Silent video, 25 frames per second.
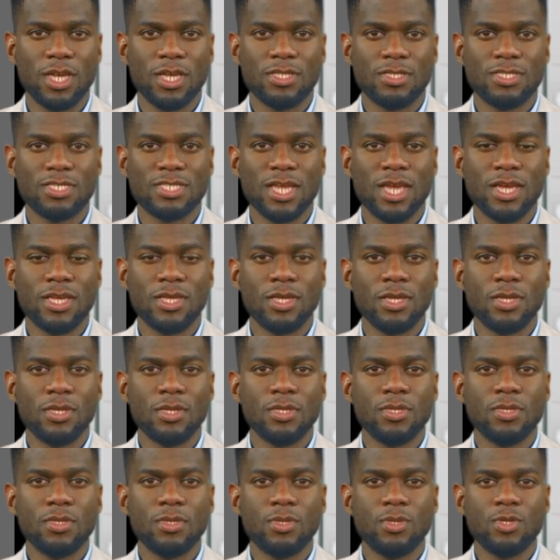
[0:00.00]
heatsink,
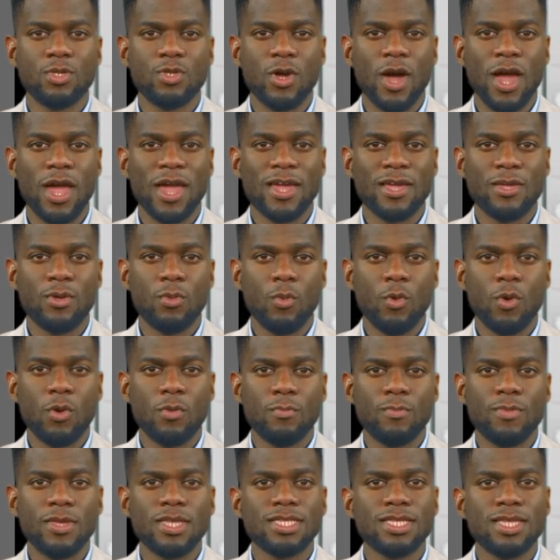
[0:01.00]
dried or
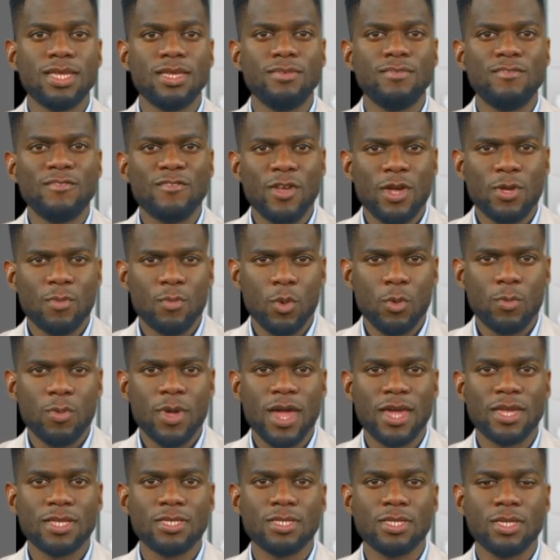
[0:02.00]
missing thermal
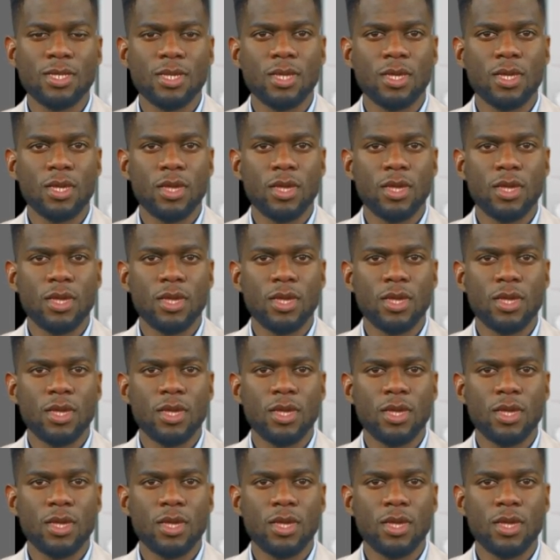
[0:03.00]
paste,